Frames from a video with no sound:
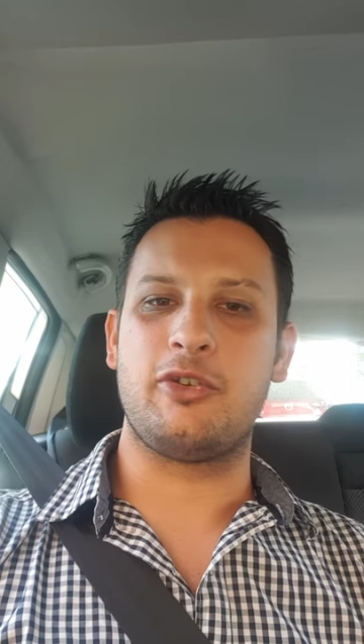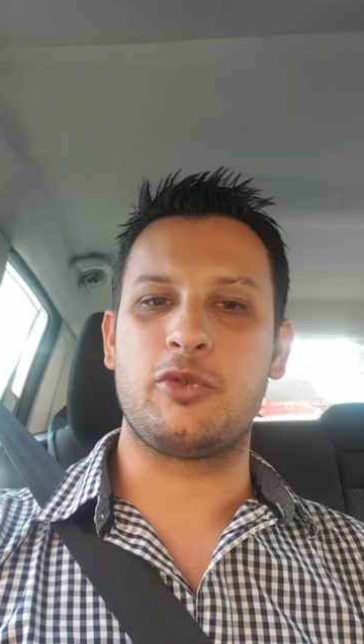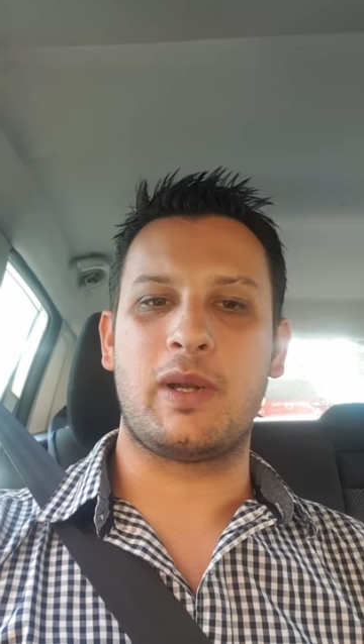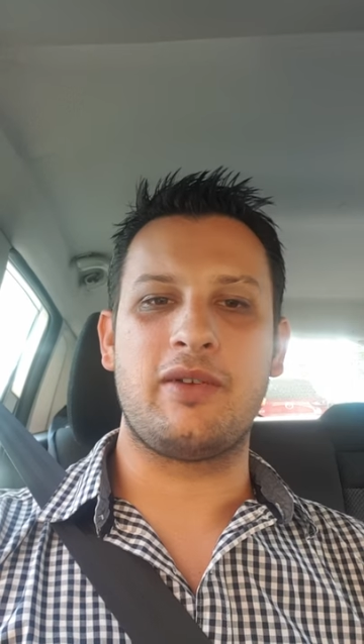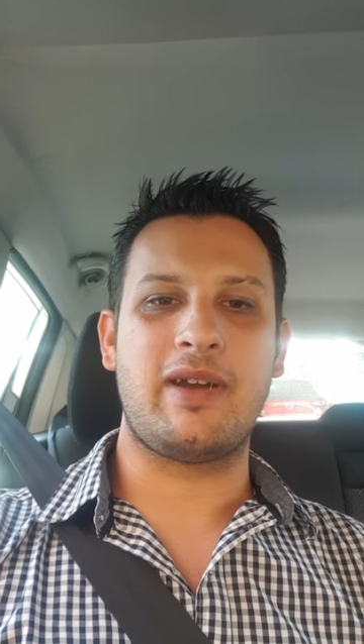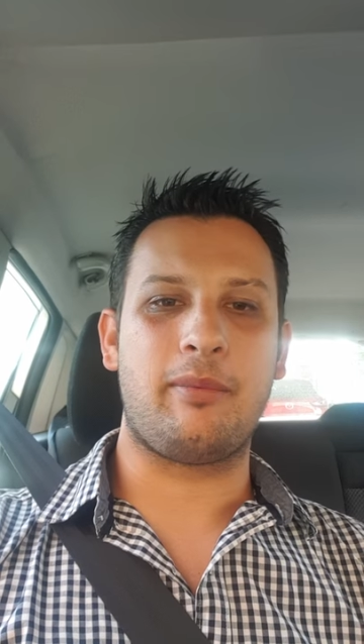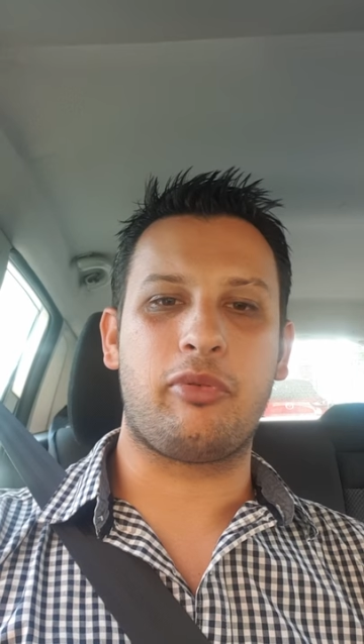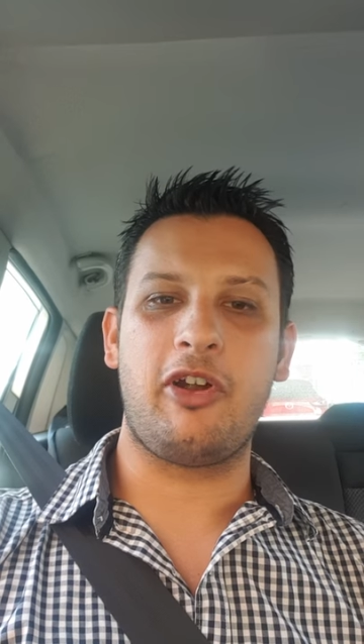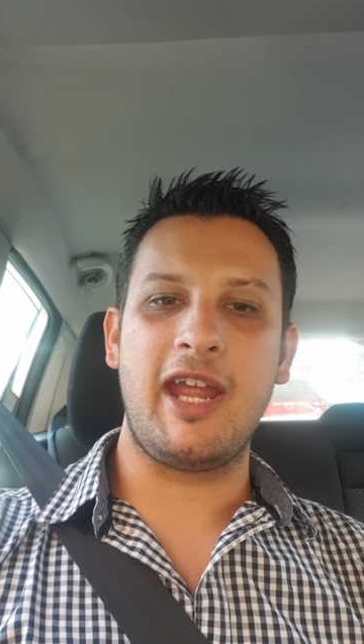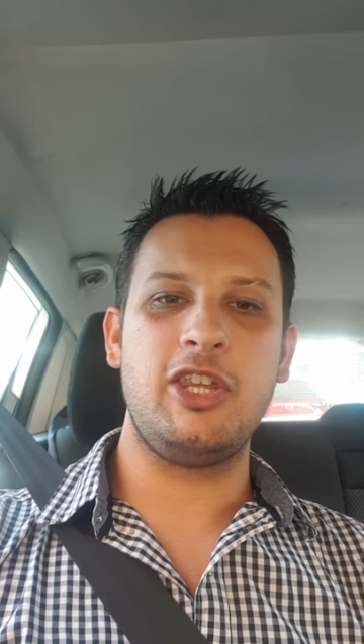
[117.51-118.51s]
who's one of our
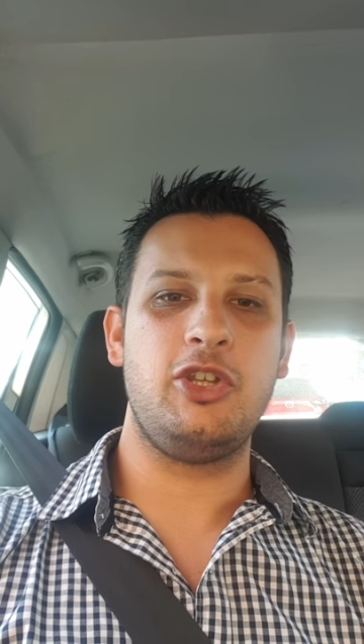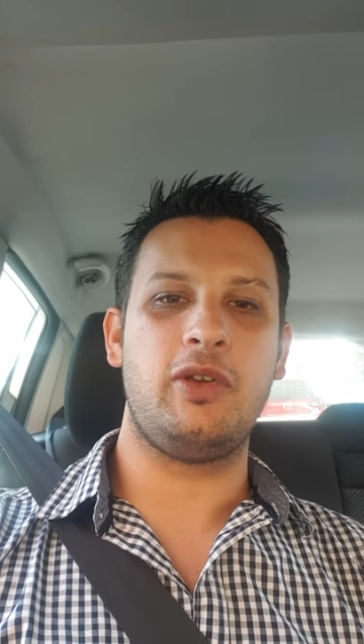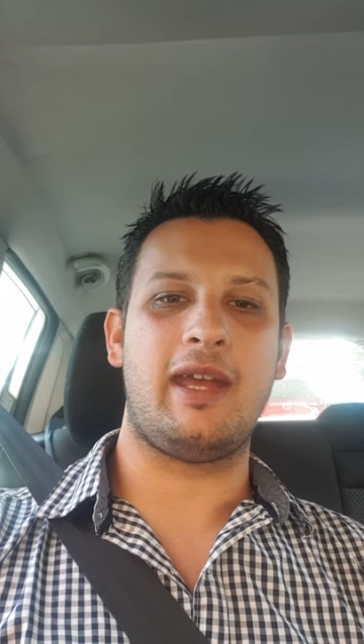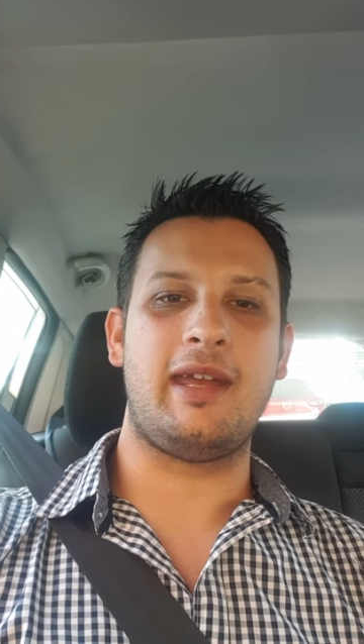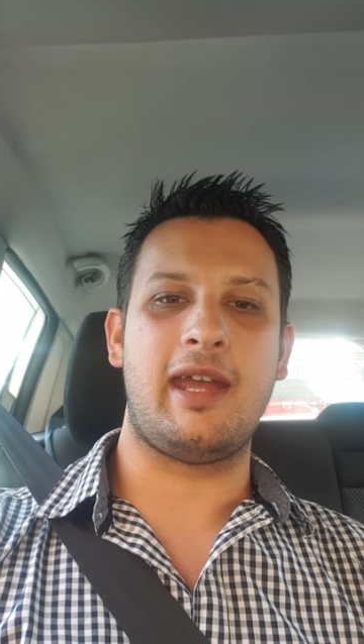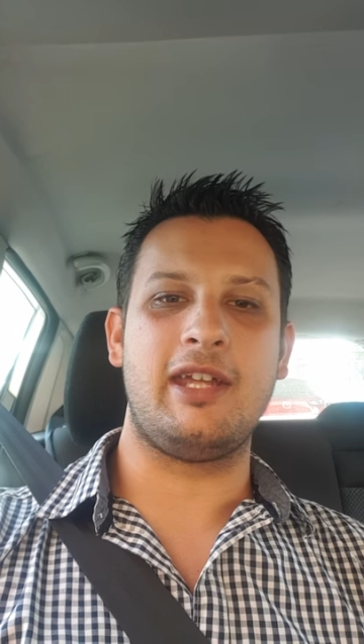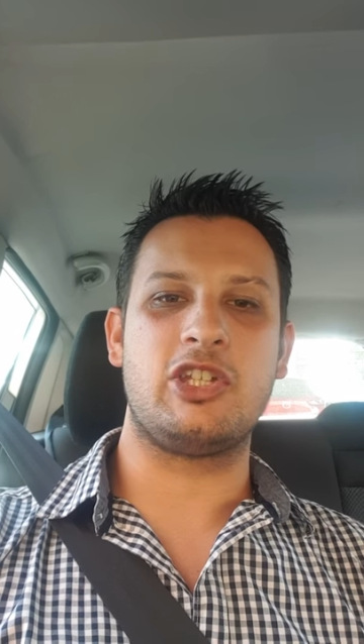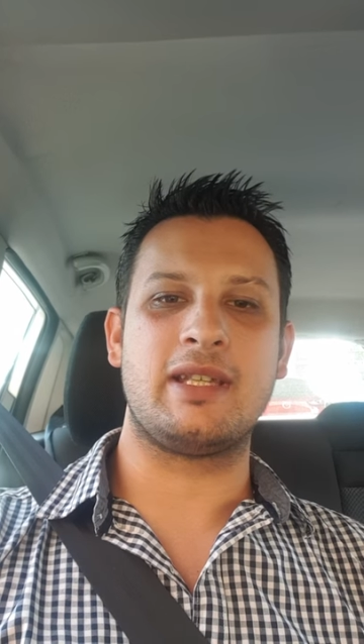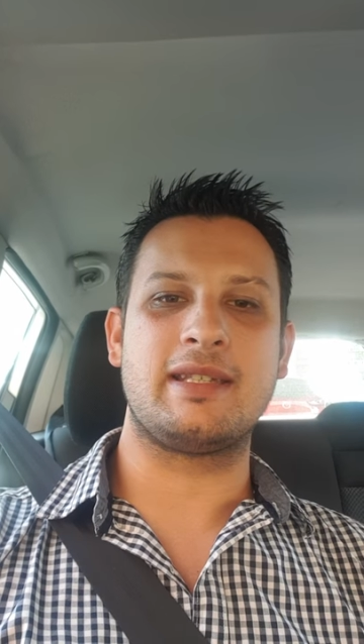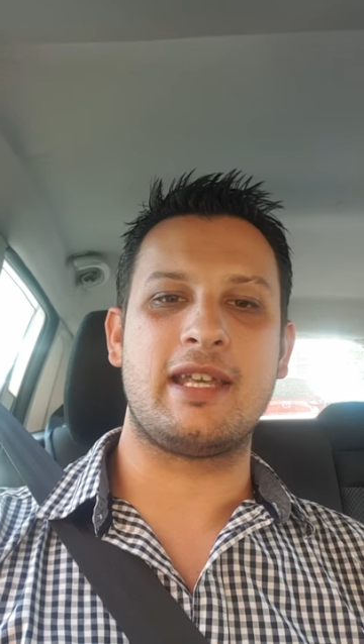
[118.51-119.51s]
brand new
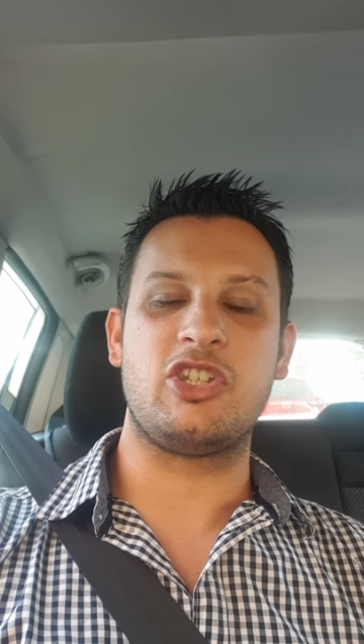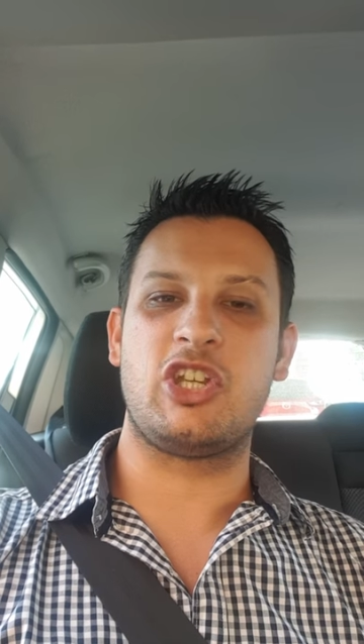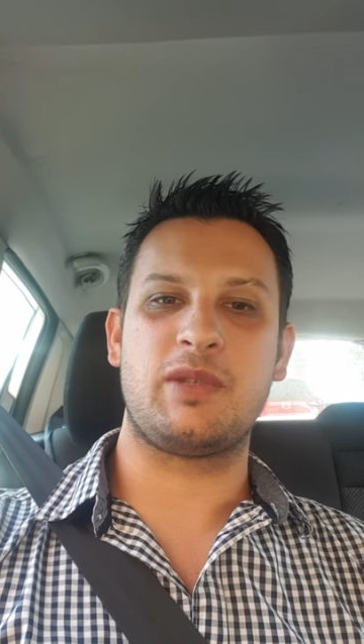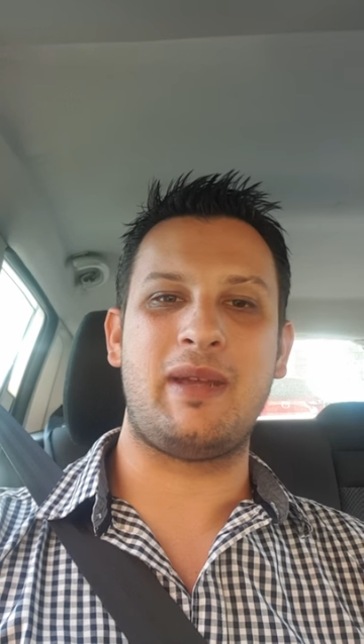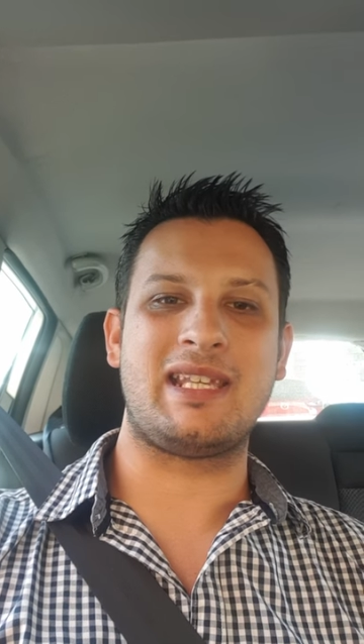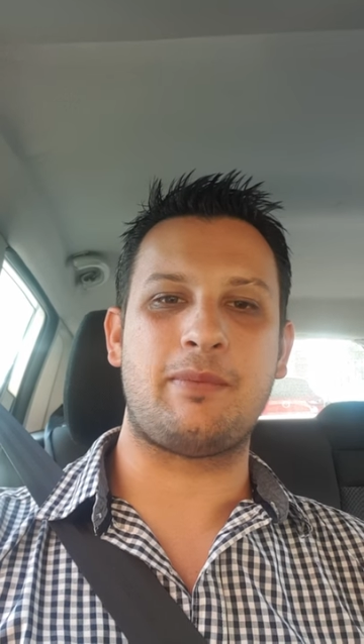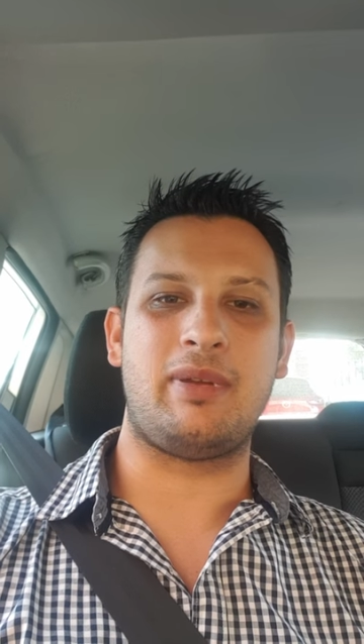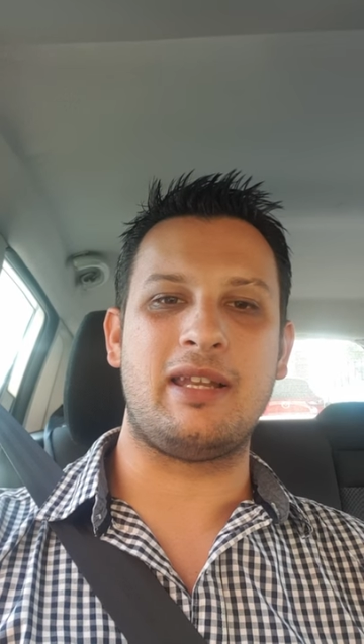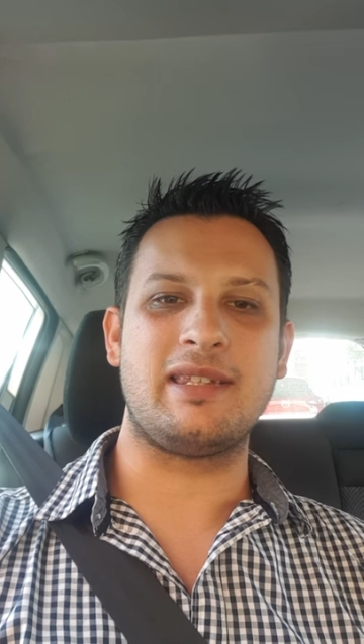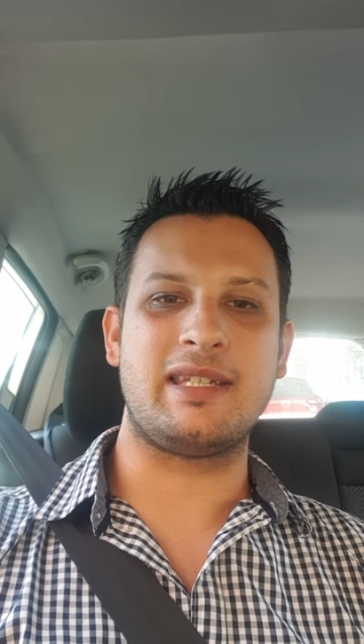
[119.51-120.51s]
agents, has just picked up a
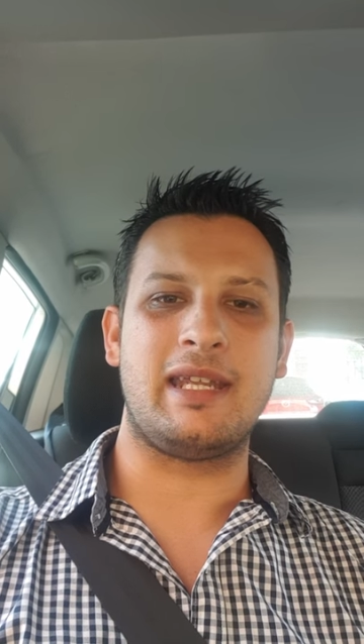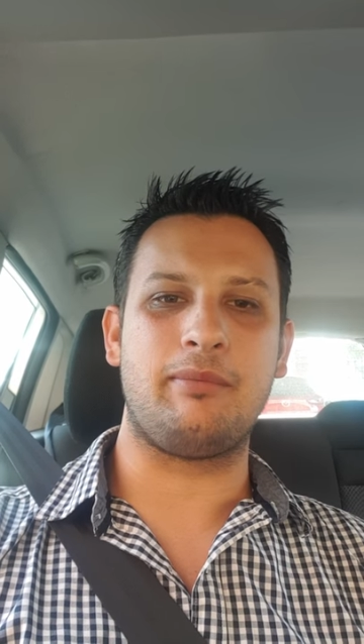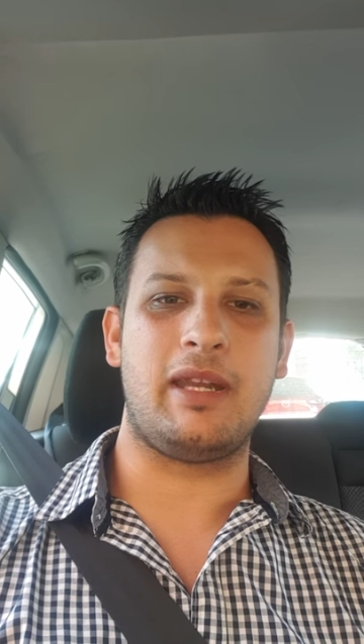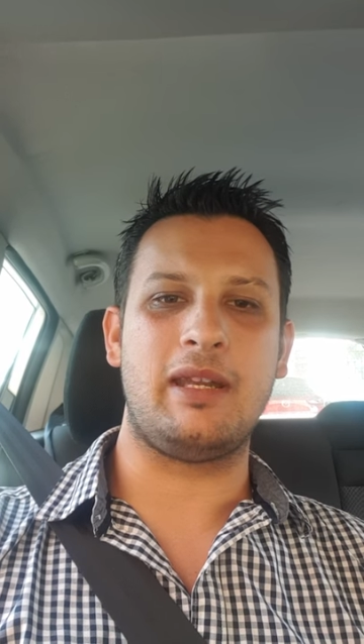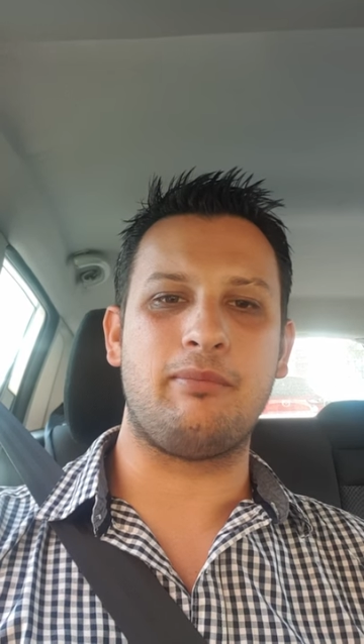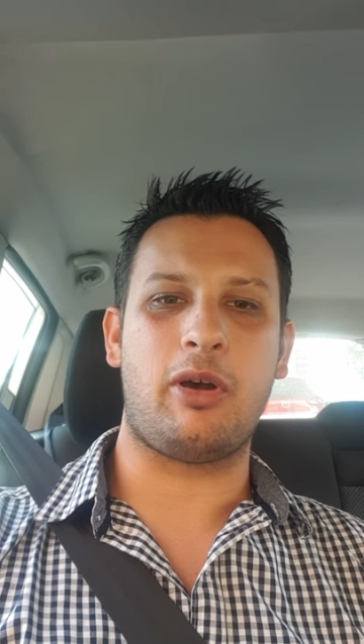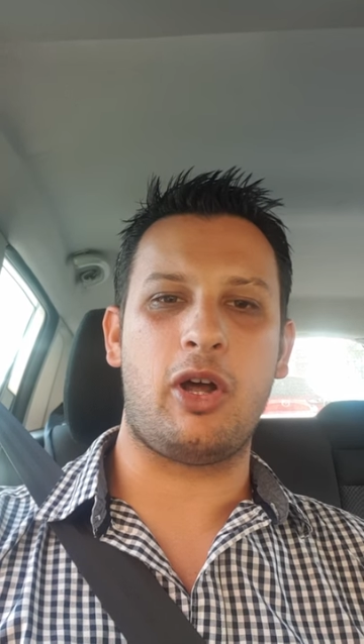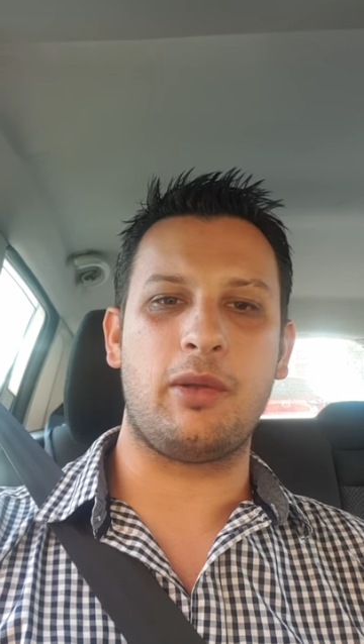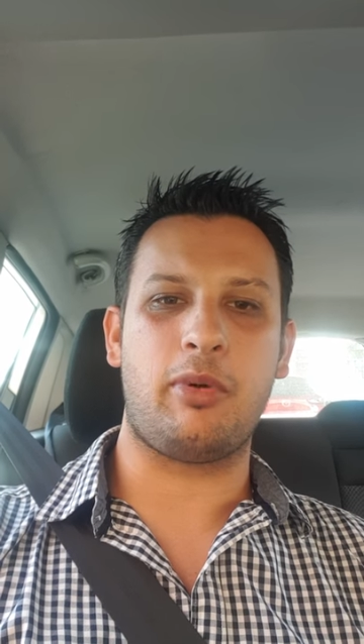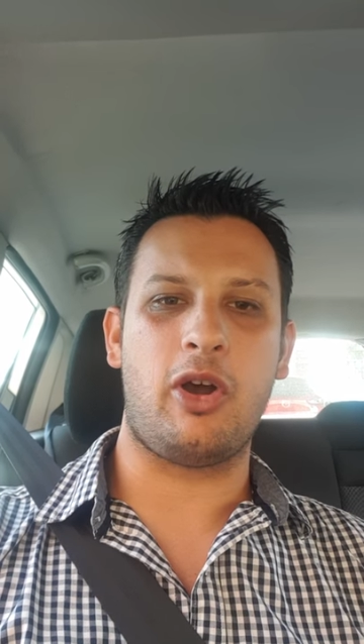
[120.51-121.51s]
listing in
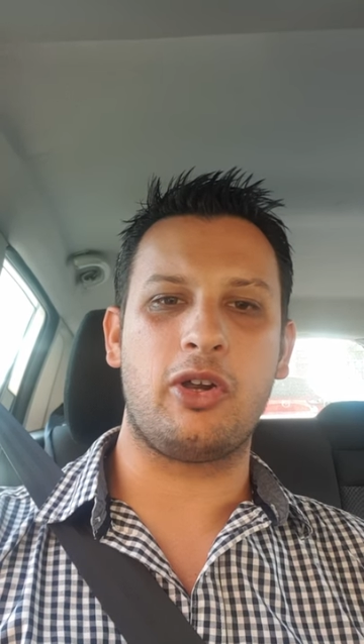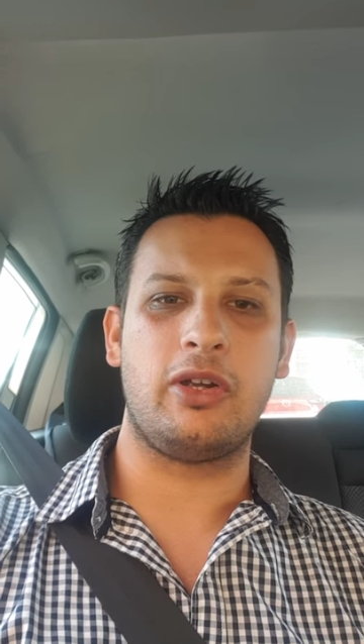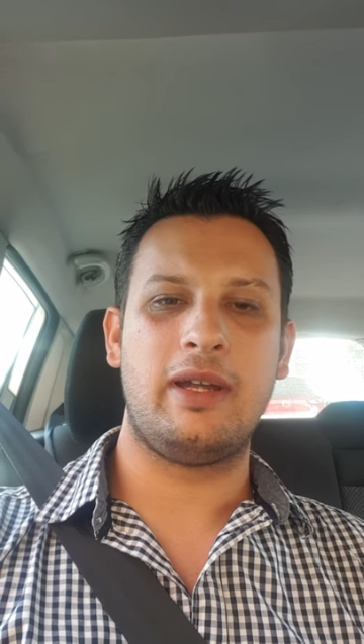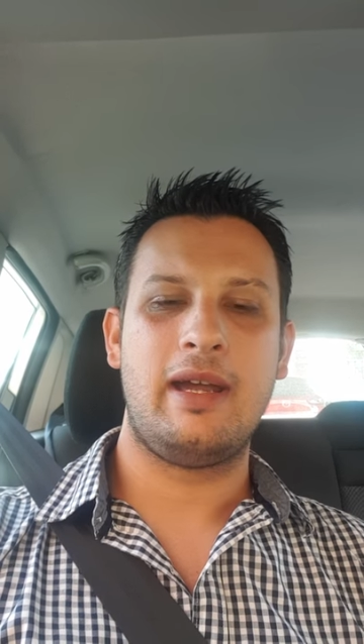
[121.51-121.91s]
Impala Park.